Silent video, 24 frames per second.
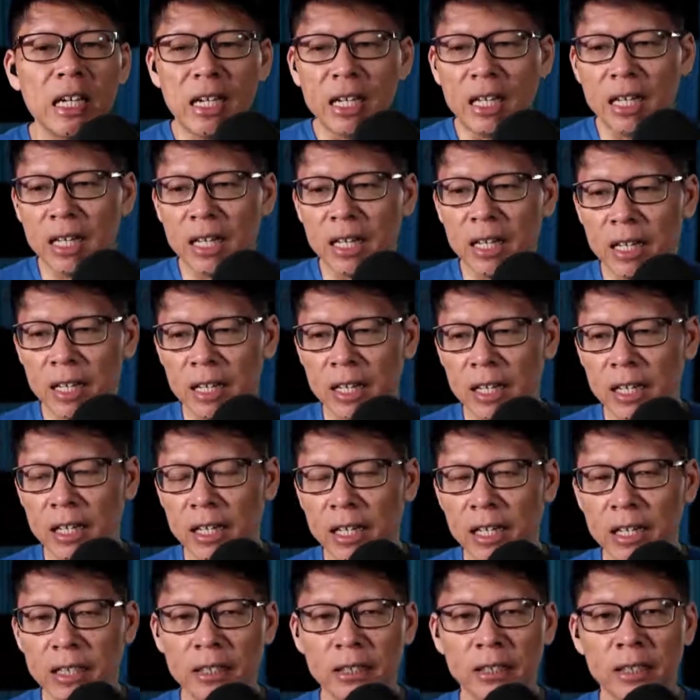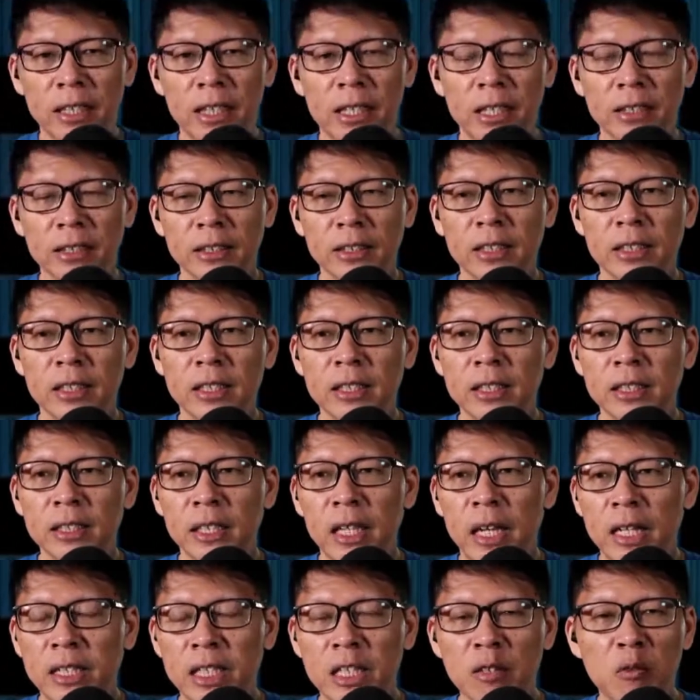and
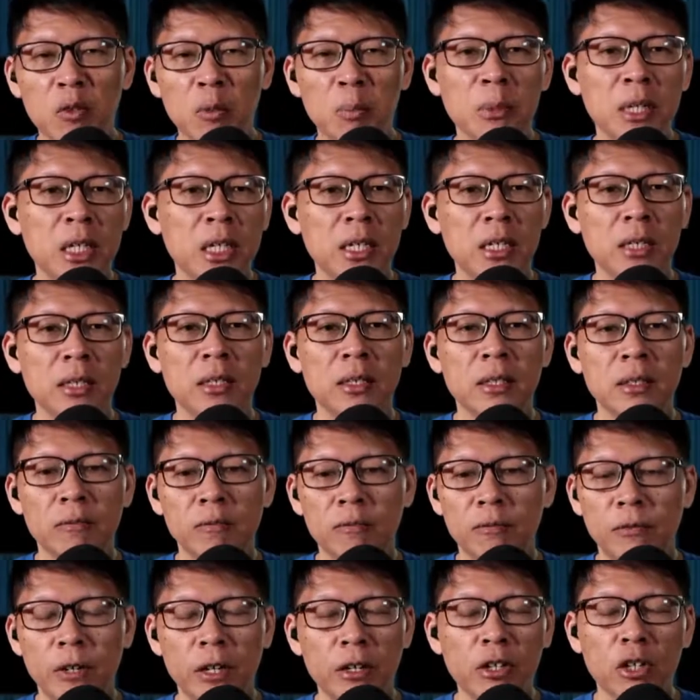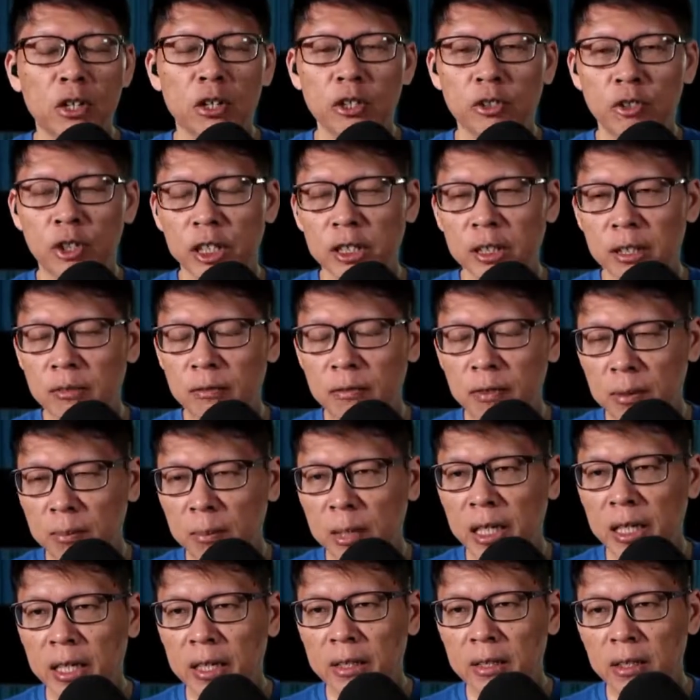given me very constructive
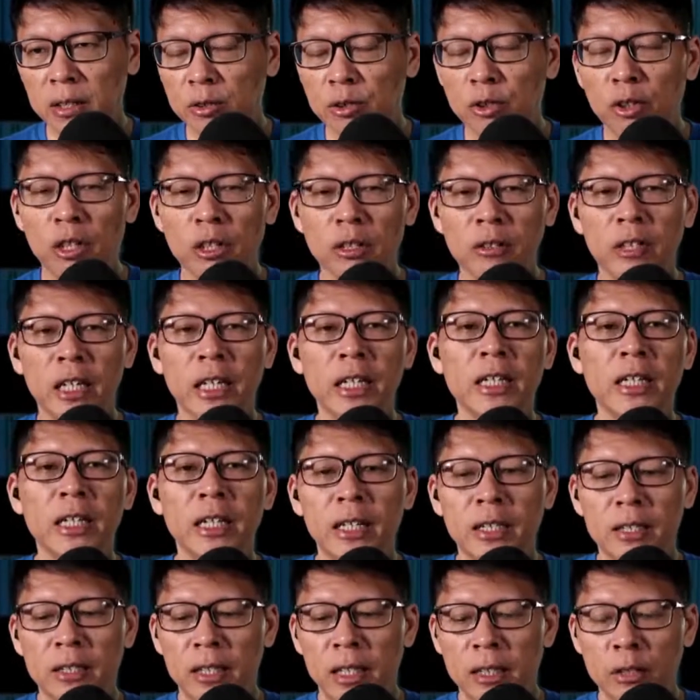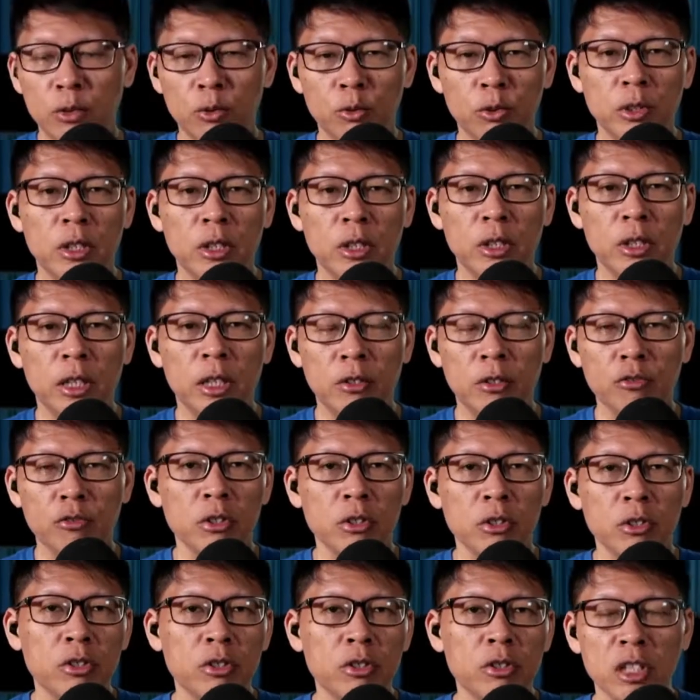feedback and so on, right? And I
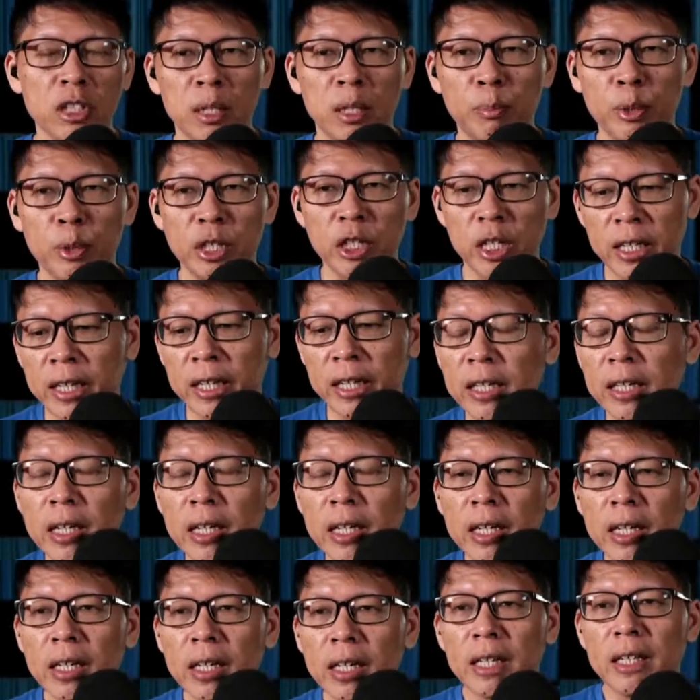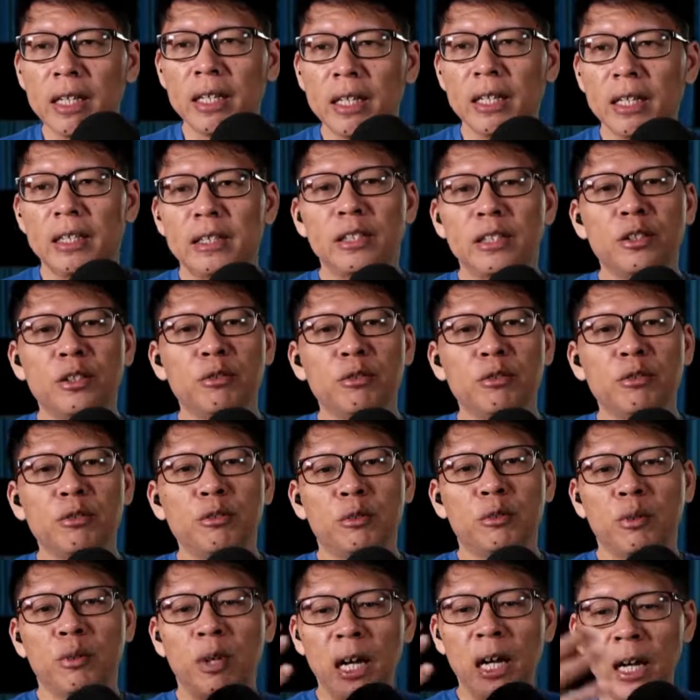truly appreciate that. So
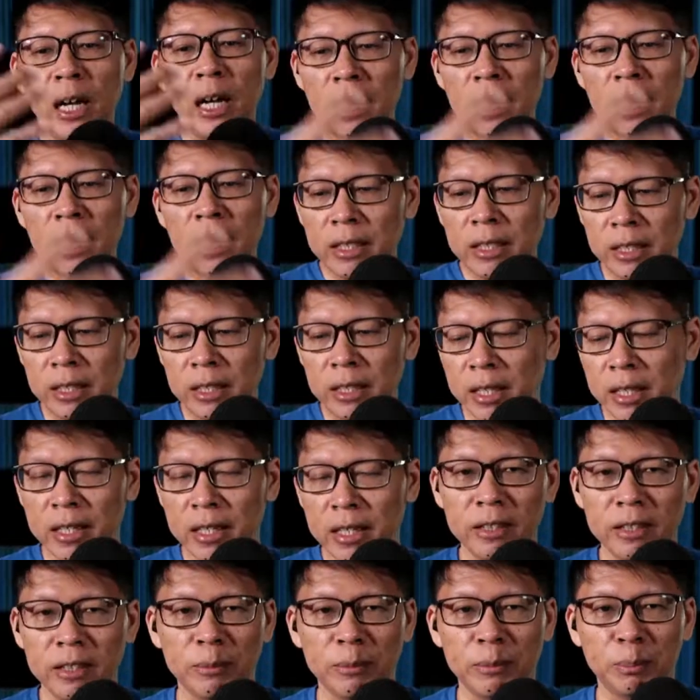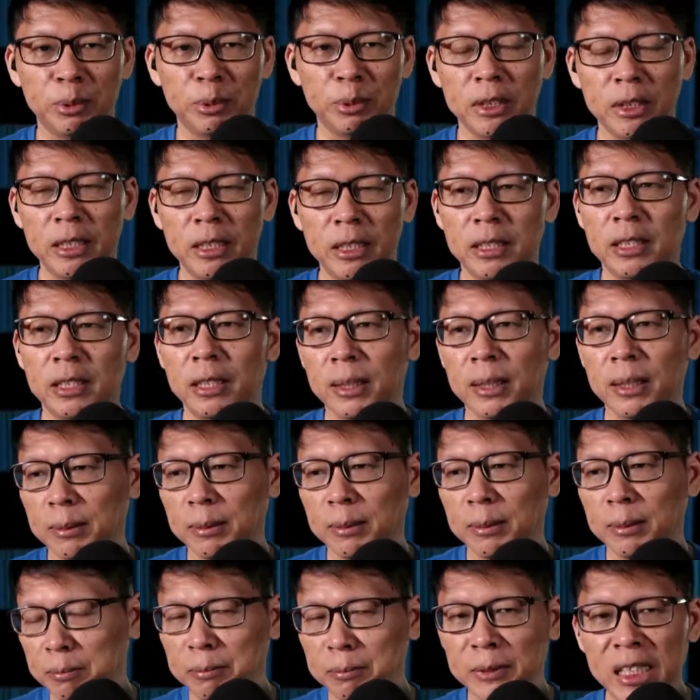why did I put
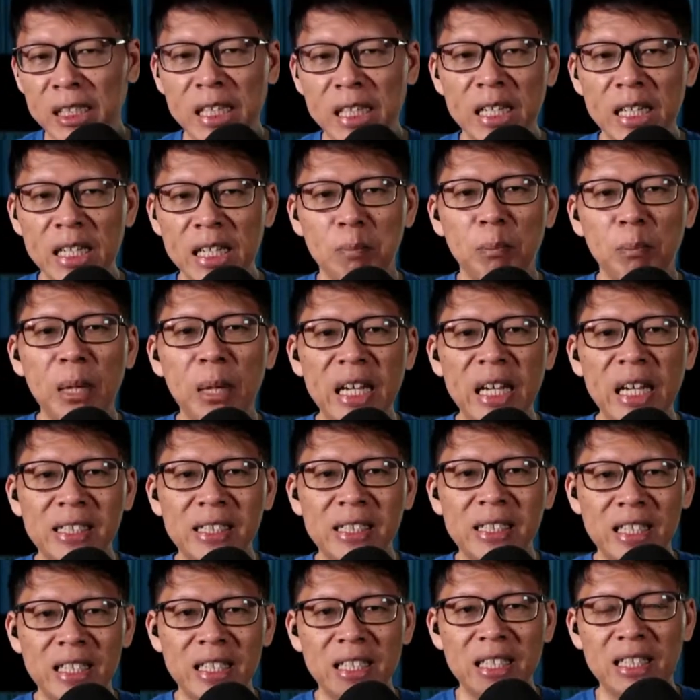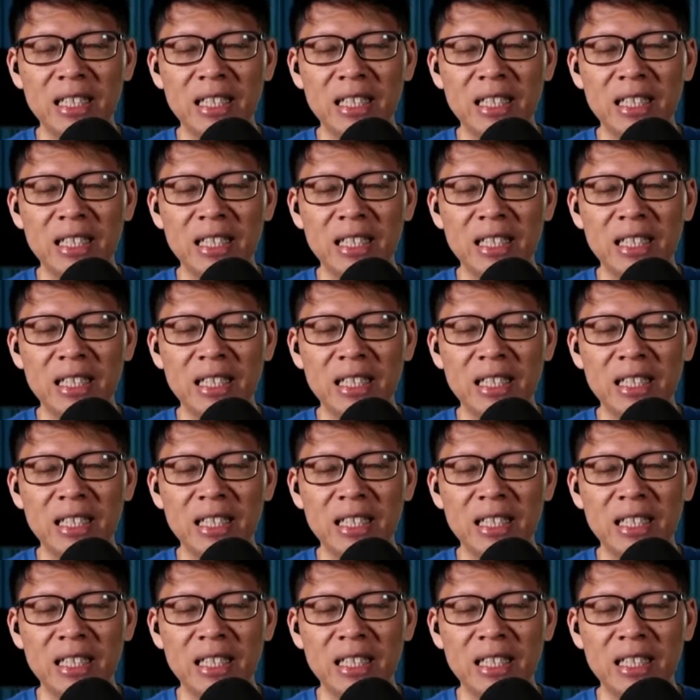clickbaity